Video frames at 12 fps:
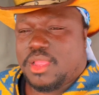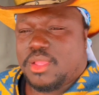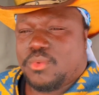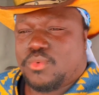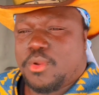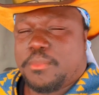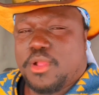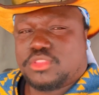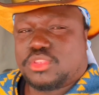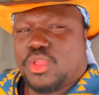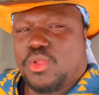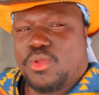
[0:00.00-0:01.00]

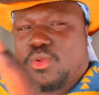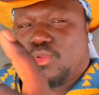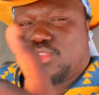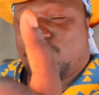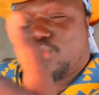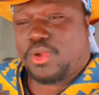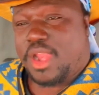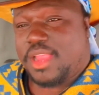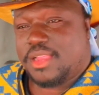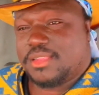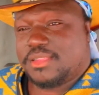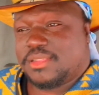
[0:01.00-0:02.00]
Roberto, you
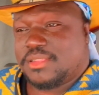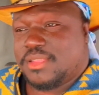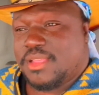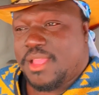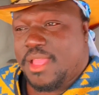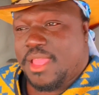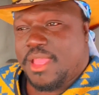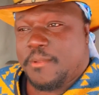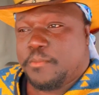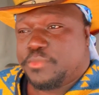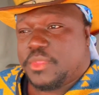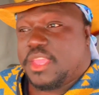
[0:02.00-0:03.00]
right,
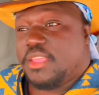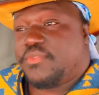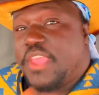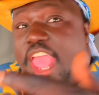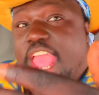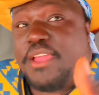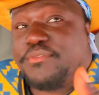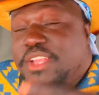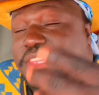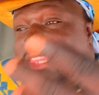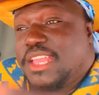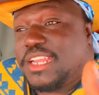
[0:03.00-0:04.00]
if
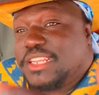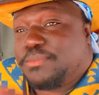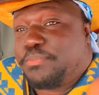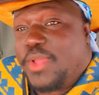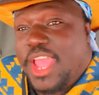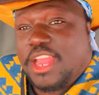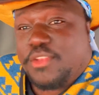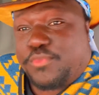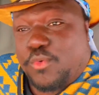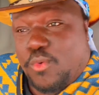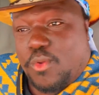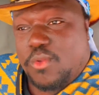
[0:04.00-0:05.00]
everything is paid
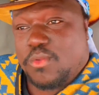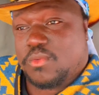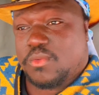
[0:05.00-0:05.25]
for,